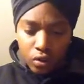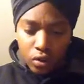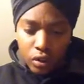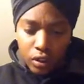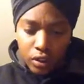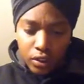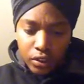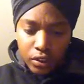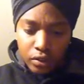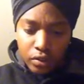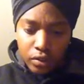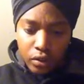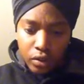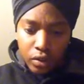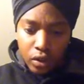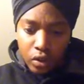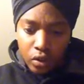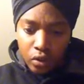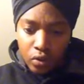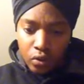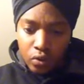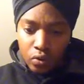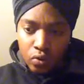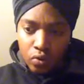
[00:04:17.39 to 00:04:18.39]
Article
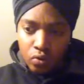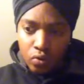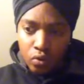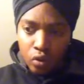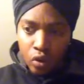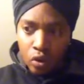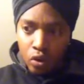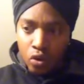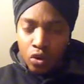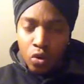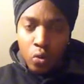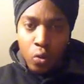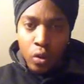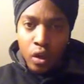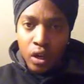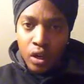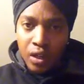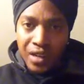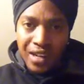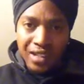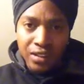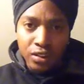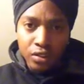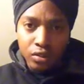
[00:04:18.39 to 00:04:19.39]
the article
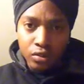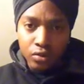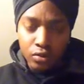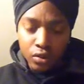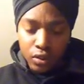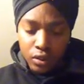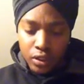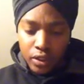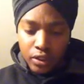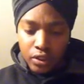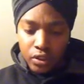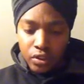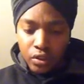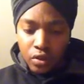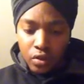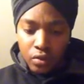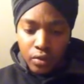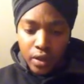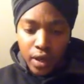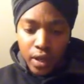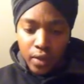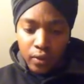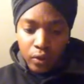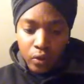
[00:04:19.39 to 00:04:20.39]
Article One of the
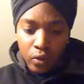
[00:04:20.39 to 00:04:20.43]
Constitution lets